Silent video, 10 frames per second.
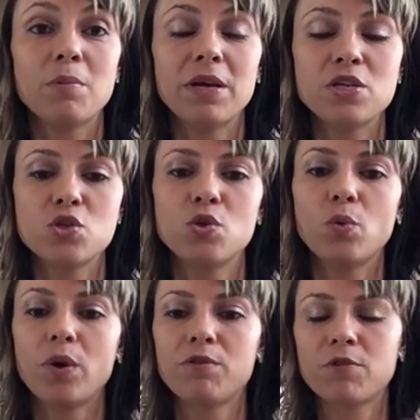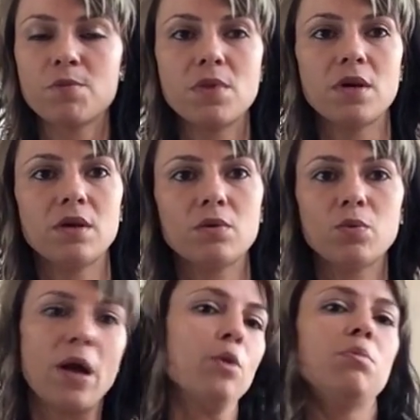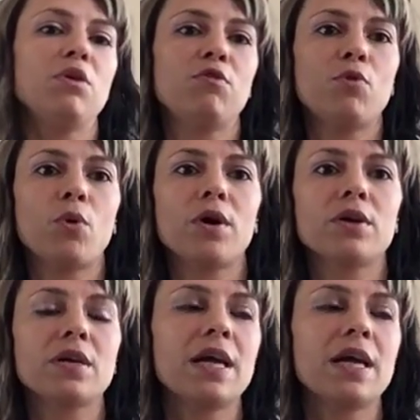I might do the one from the round before.